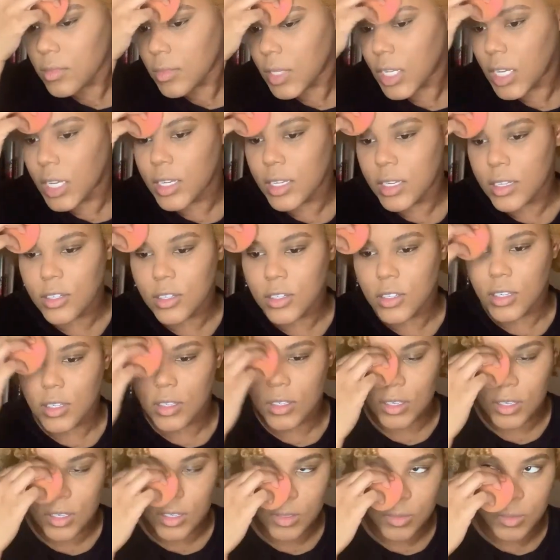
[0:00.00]
And this just
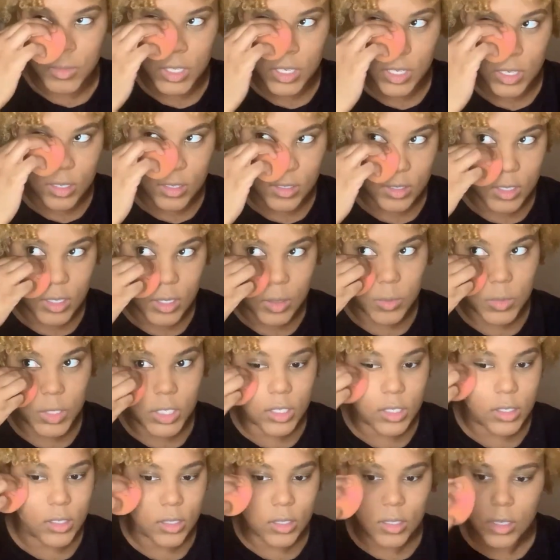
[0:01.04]
gives me that
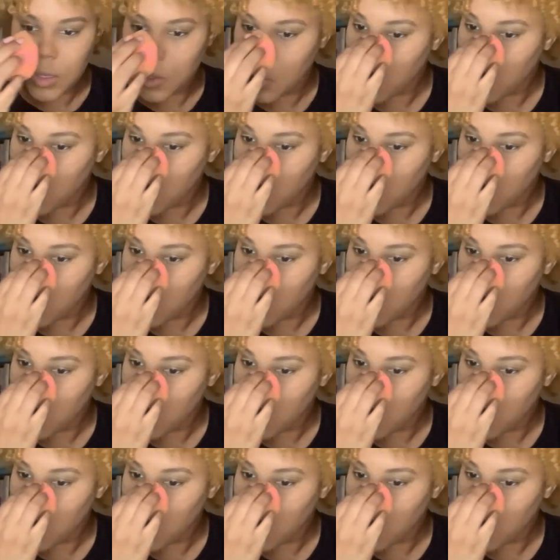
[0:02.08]
seamless